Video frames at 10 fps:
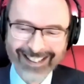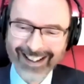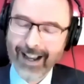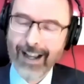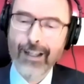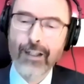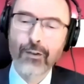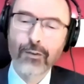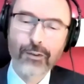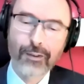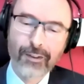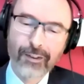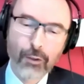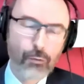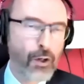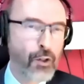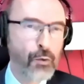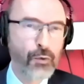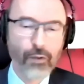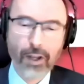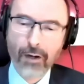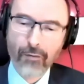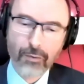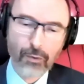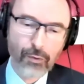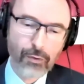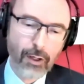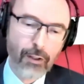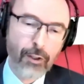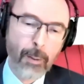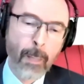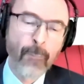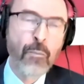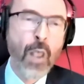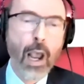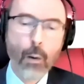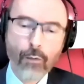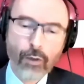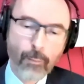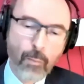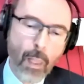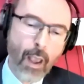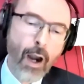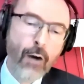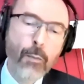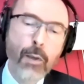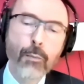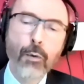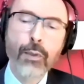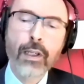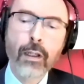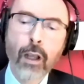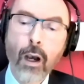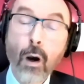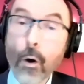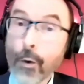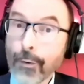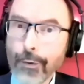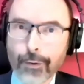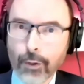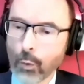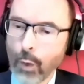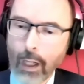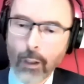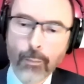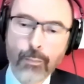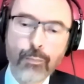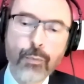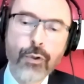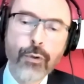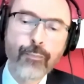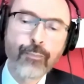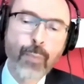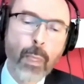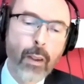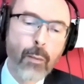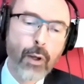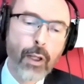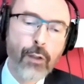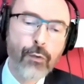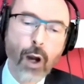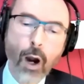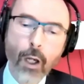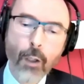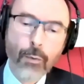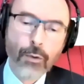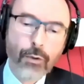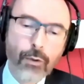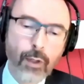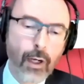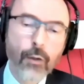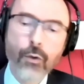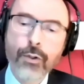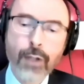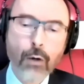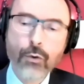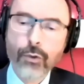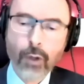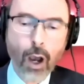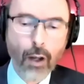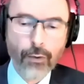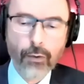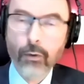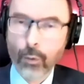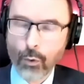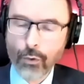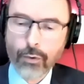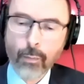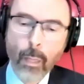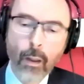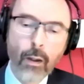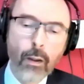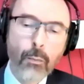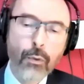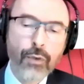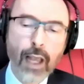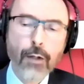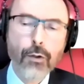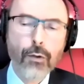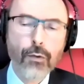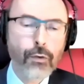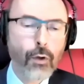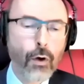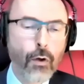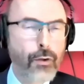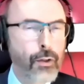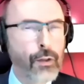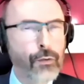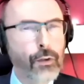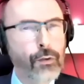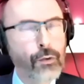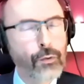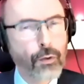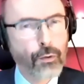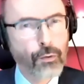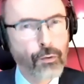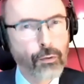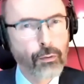Ah, yes, the rush was there from the start. However, I remember being underwhelmed by his argument that I could doubt God, quote, "but that doesn't alter his existence."